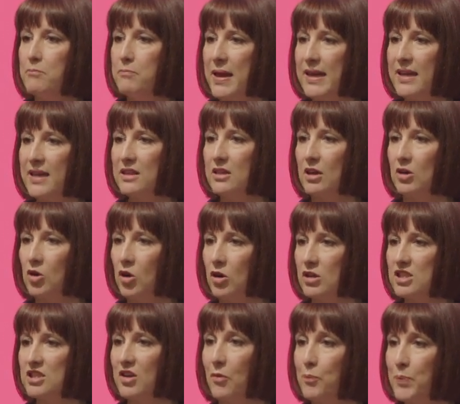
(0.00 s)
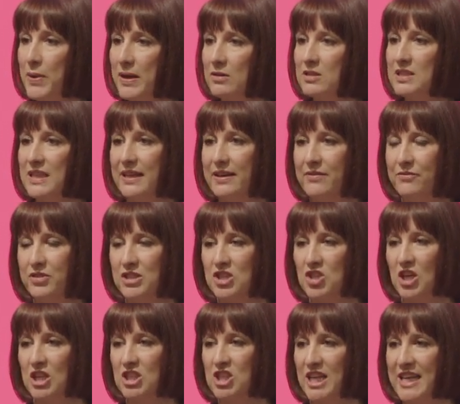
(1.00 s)
making the cost of building
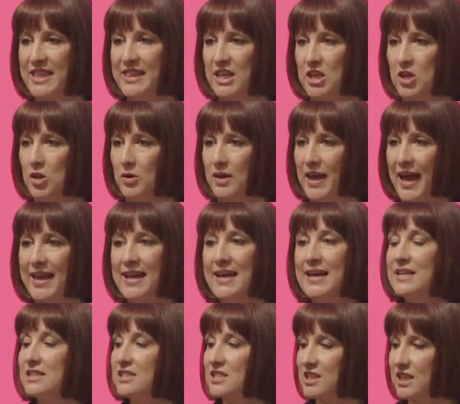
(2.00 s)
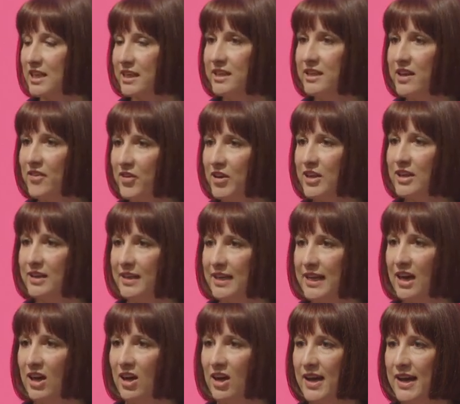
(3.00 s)
infrastructure in the UK
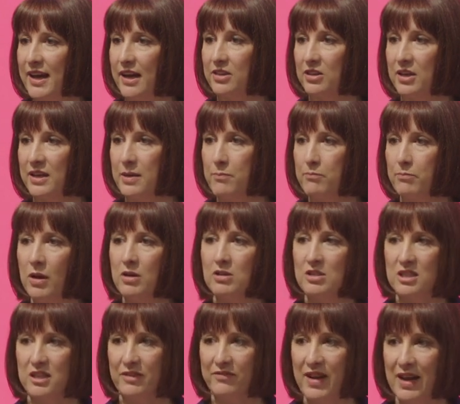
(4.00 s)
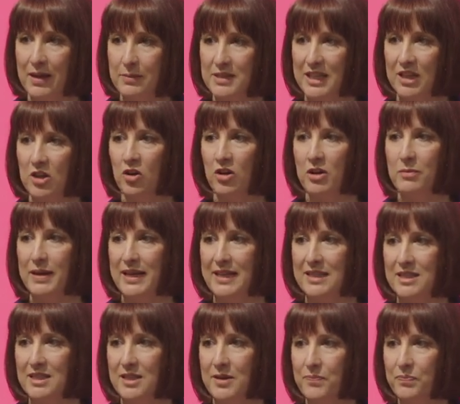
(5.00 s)
significantly higher than in most developed
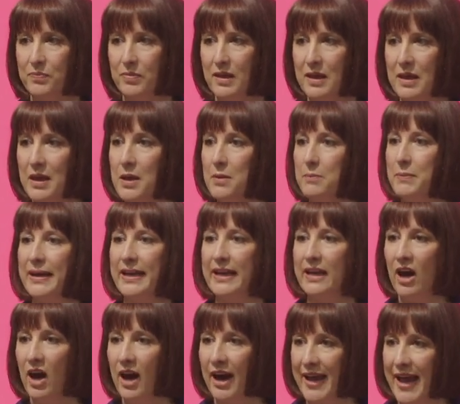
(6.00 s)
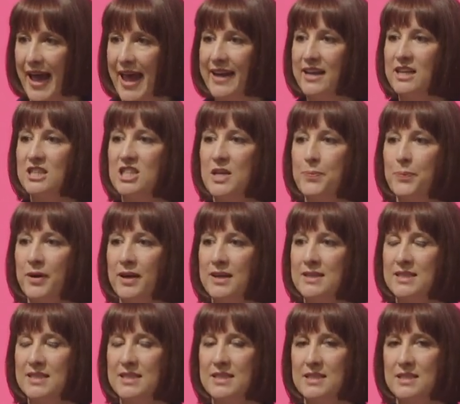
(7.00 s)
economies, meaning higher energy
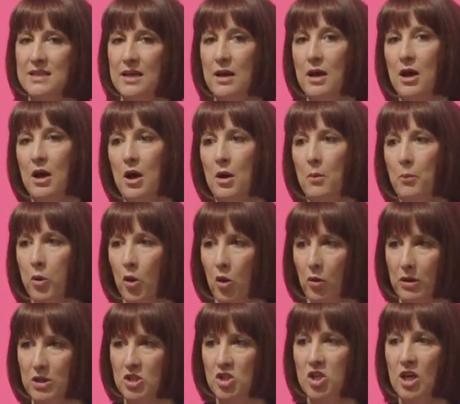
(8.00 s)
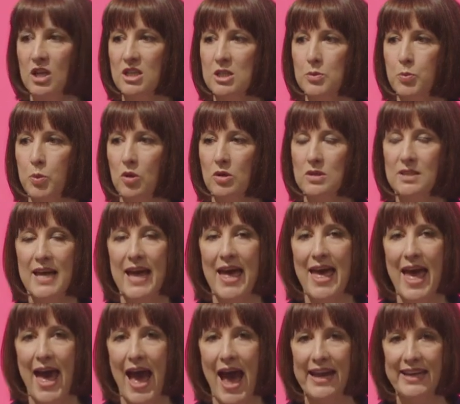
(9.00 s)
prices, poorer transport,
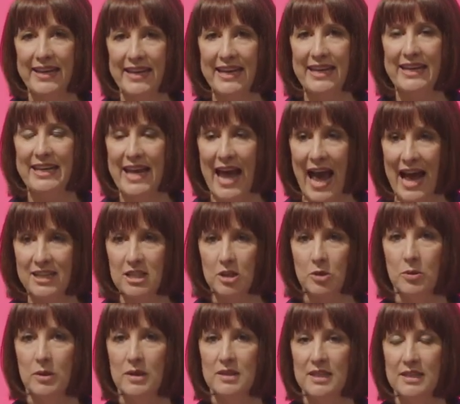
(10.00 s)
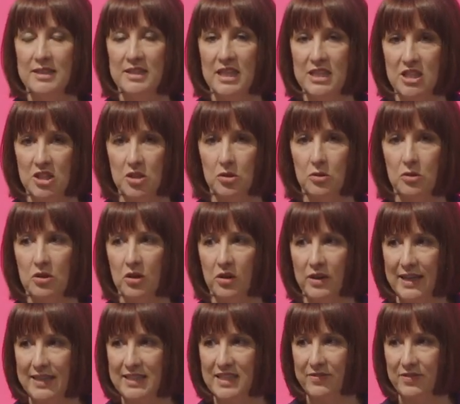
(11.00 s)
and inadequate digital
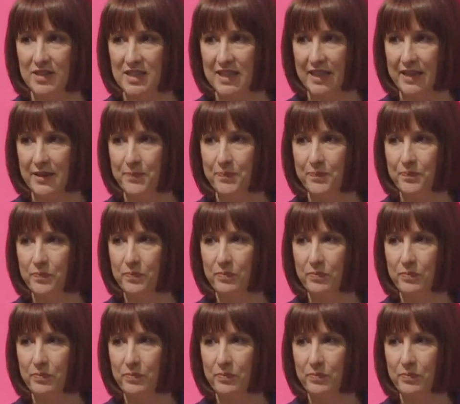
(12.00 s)
connectivity.